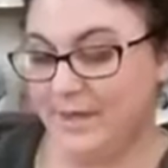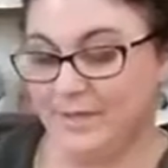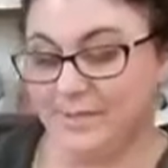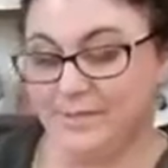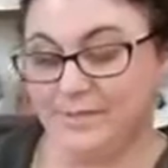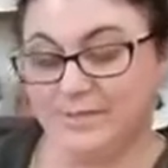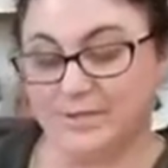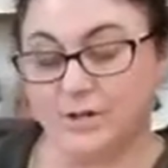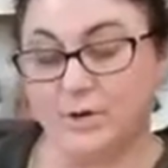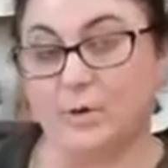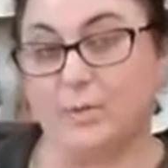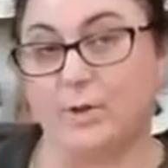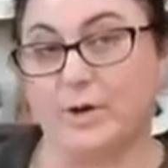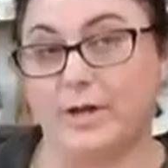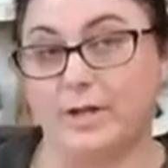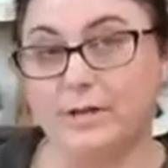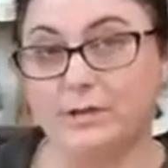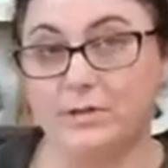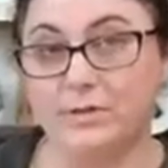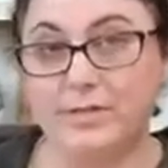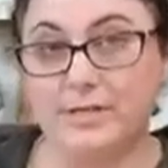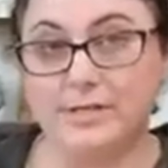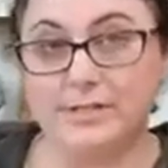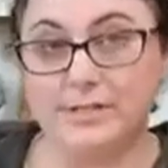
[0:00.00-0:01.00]
So what
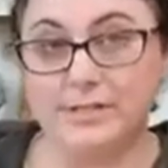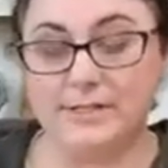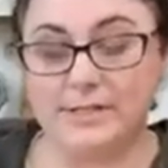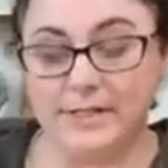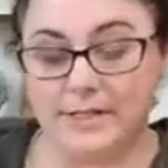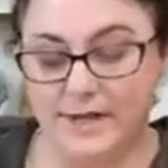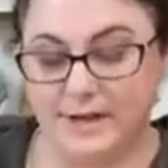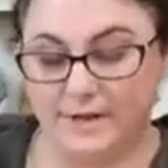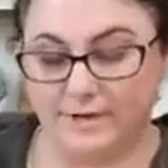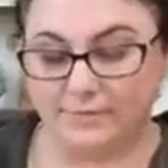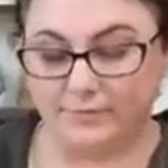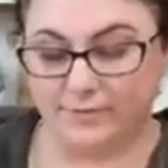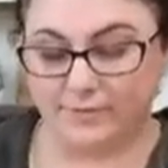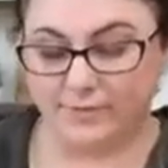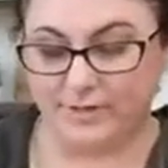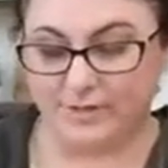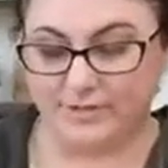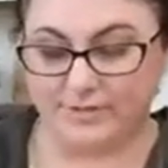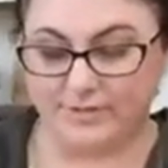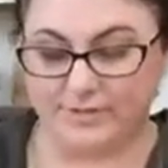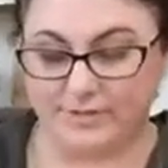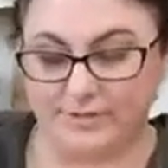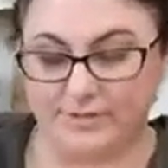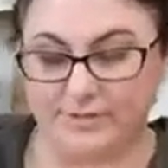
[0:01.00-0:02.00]
you need today for
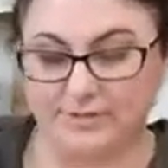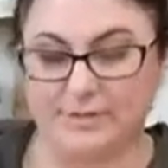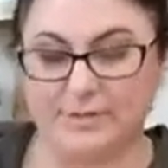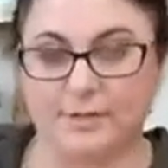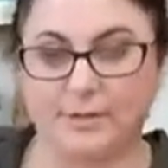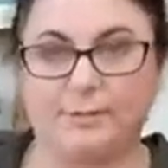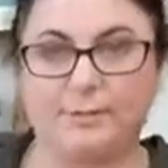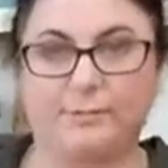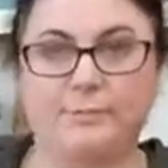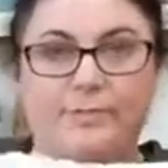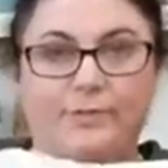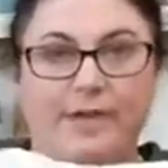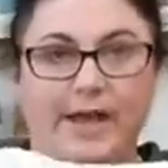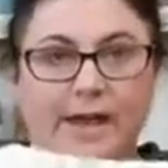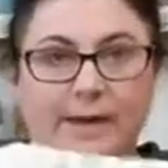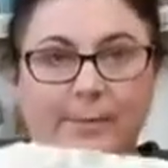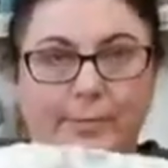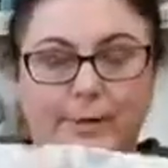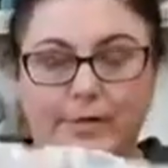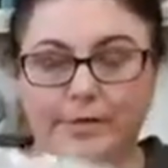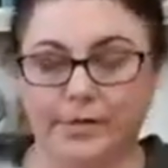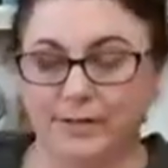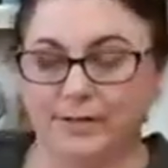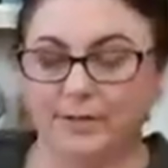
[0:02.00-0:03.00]
this is some
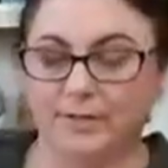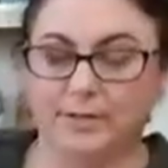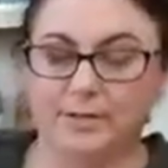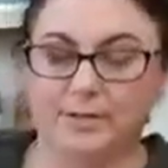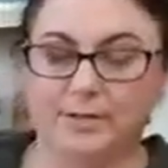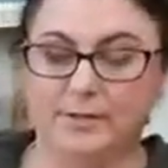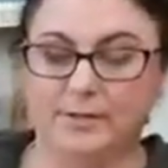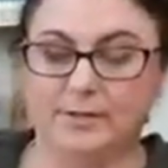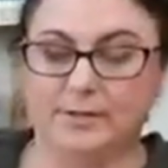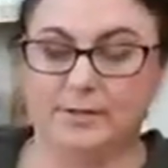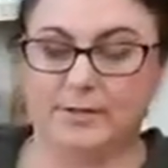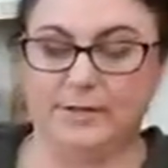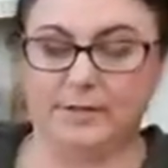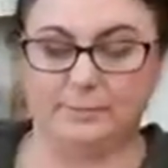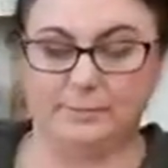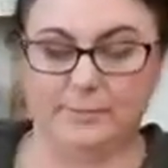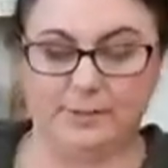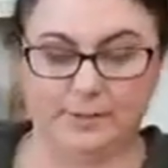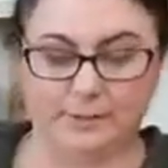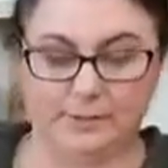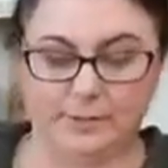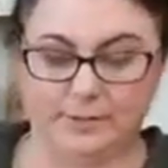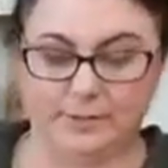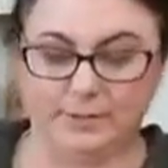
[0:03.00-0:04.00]
fabric, and I'm
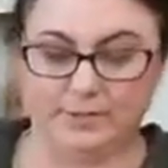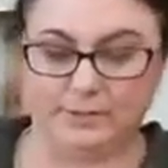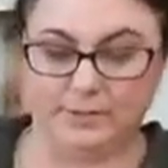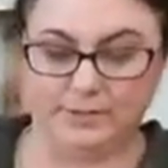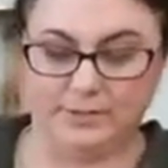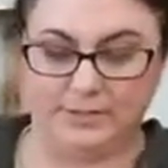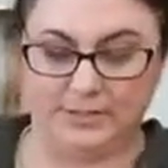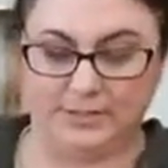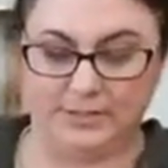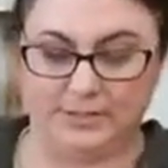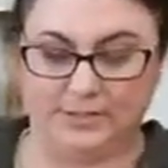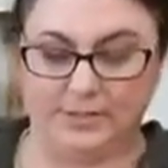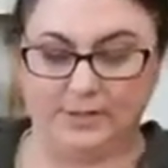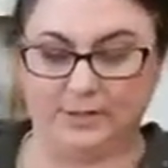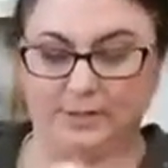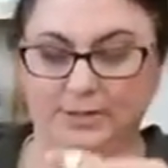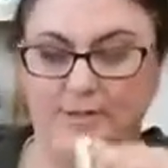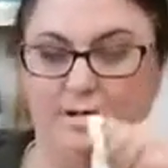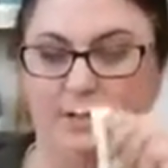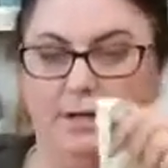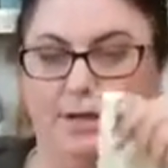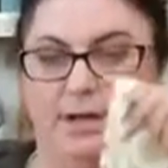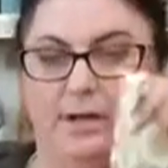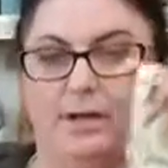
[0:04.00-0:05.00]
going to be
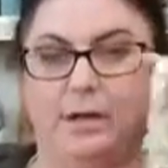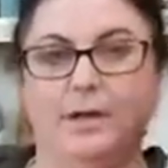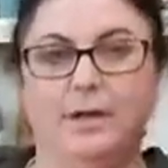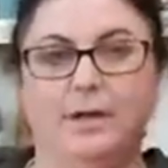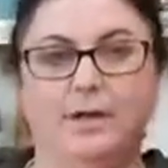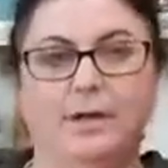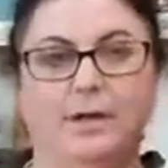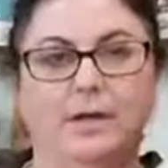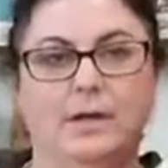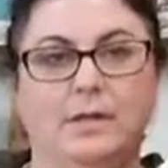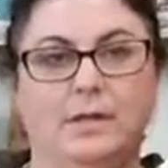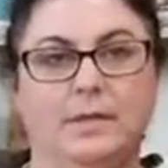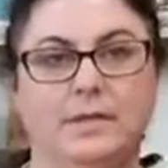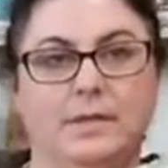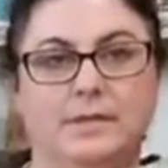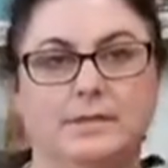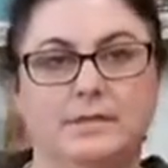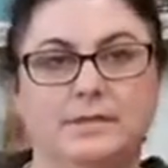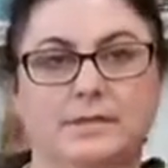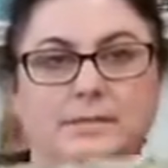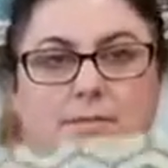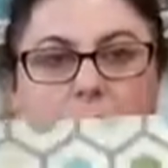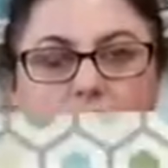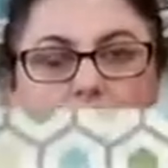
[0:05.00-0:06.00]
using
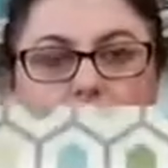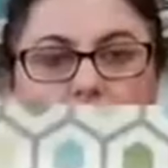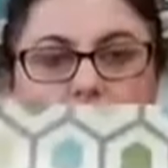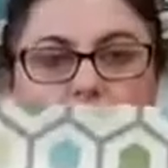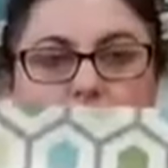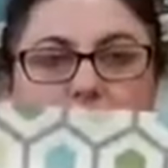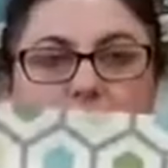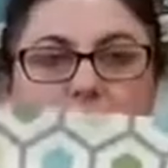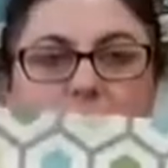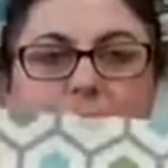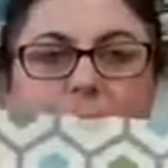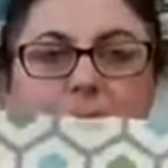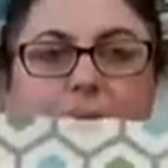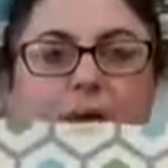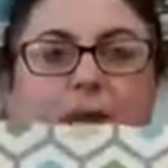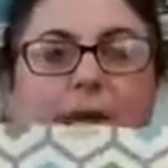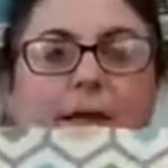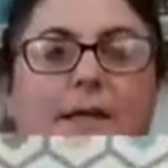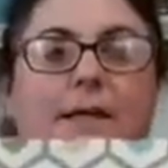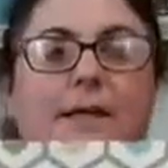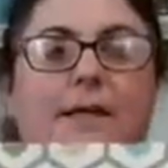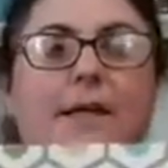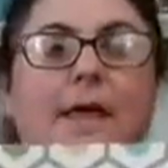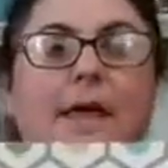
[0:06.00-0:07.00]
this one
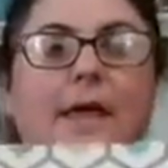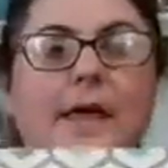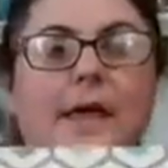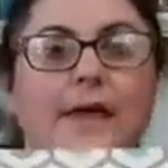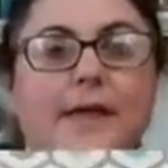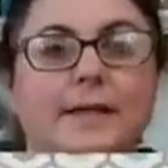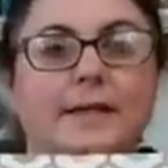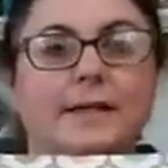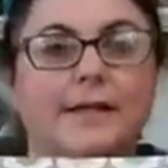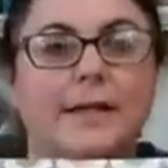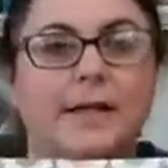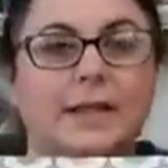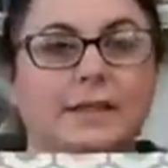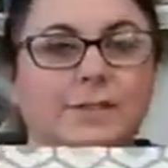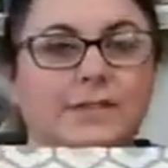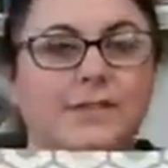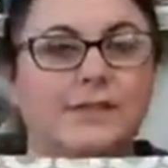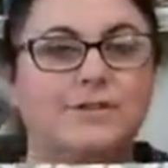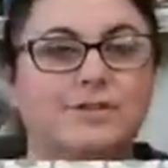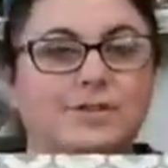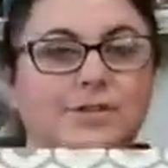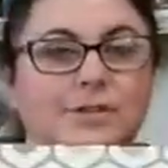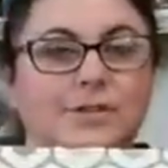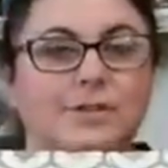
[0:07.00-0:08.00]
today. And
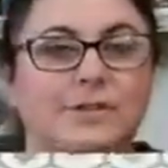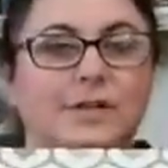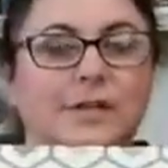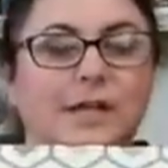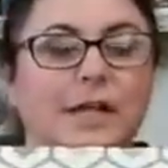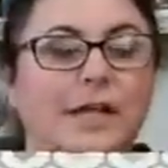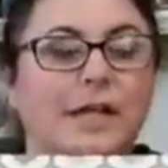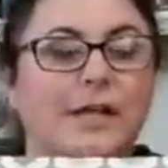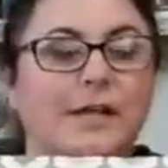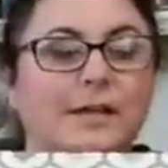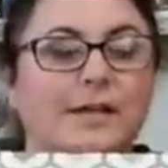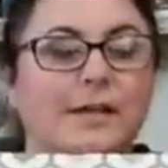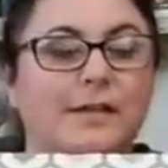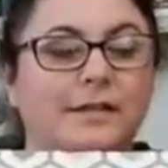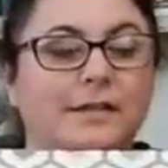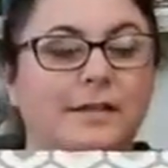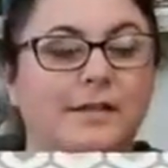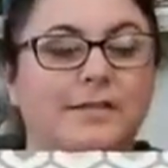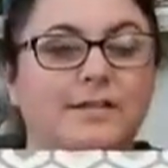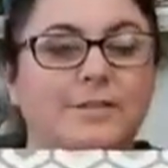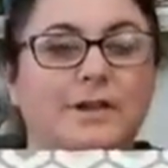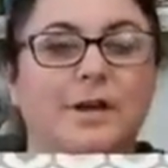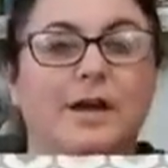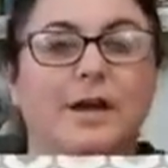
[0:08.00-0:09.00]
these
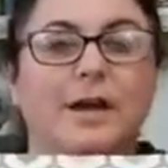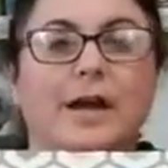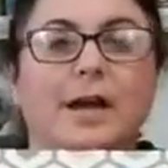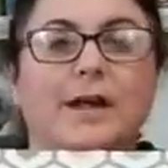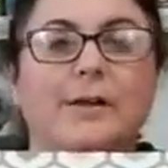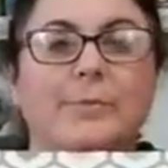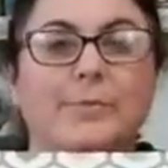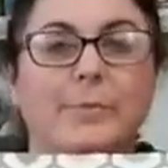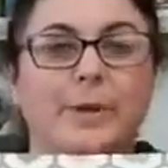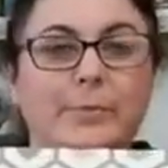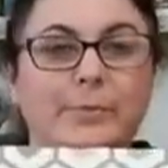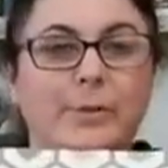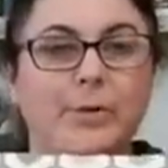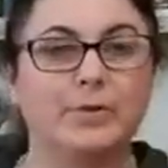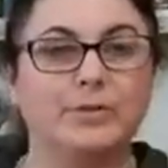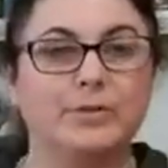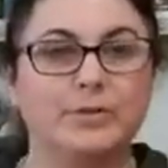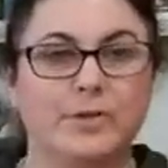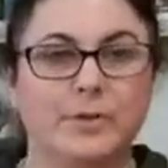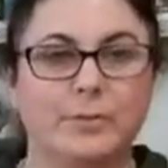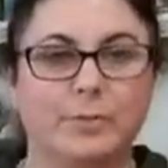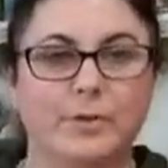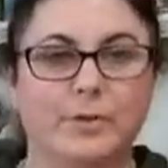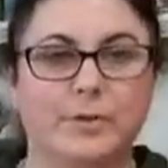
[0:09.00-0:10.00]
in my
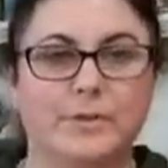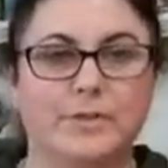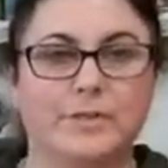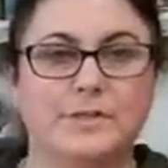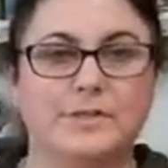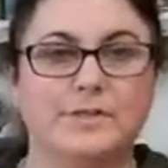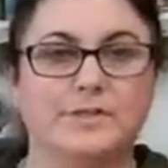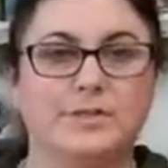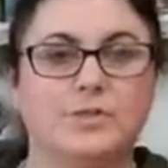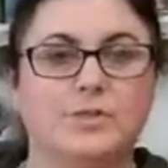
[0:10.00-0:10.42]
post I put these